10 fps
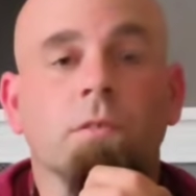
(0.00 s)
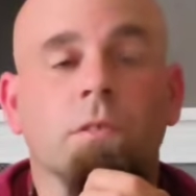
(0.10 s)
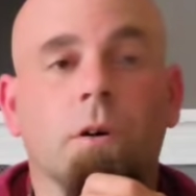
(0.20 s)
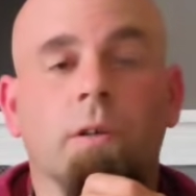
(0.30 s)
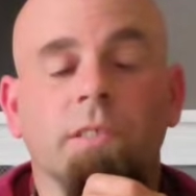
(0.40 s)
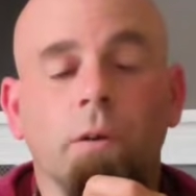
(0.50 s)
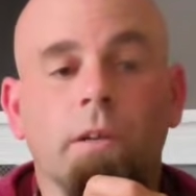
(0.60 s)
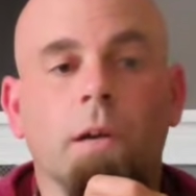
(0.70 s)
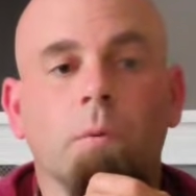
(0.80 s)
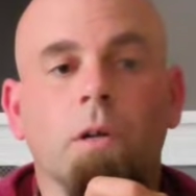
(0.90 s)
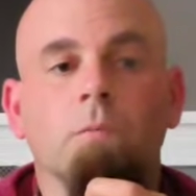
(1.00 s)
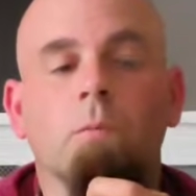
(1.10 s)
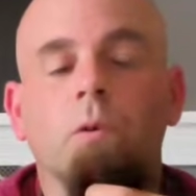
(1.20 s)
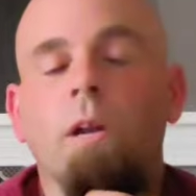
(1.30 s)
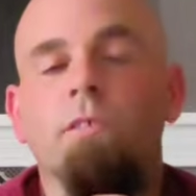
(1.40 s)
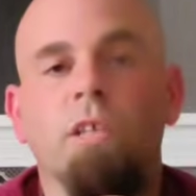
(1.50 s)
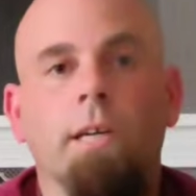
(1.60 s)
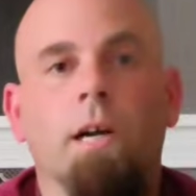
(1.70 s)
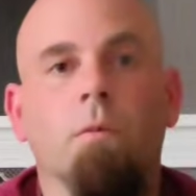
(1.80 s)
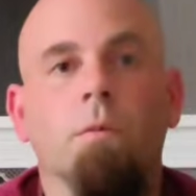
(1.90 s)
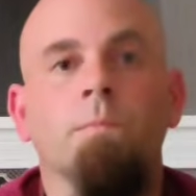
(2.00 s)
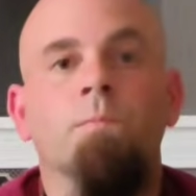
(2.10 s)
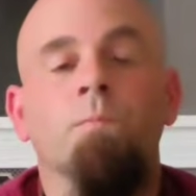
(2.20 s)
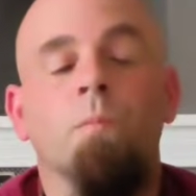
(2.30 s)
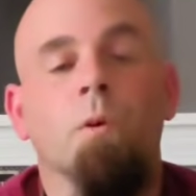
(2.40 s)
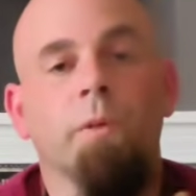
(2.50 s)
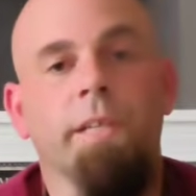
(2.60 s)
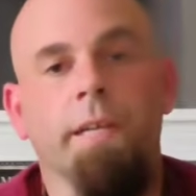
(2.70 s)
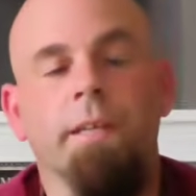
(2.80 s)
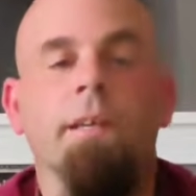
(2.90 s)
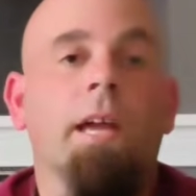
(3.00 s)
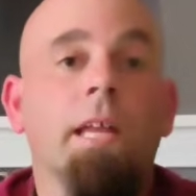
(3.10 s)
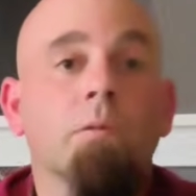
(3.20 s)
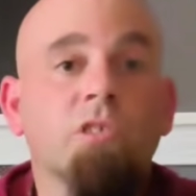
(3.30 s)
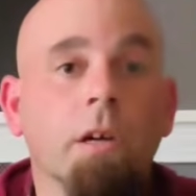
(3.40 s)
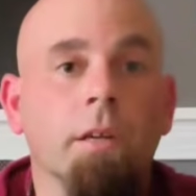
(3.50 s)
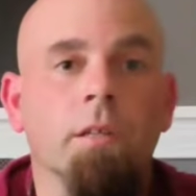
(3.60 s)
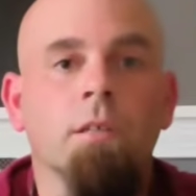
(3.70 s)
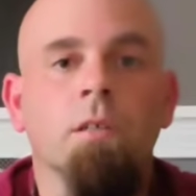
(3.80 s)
So I said, okay, well, we'll go down and check it out. We did, and it was good.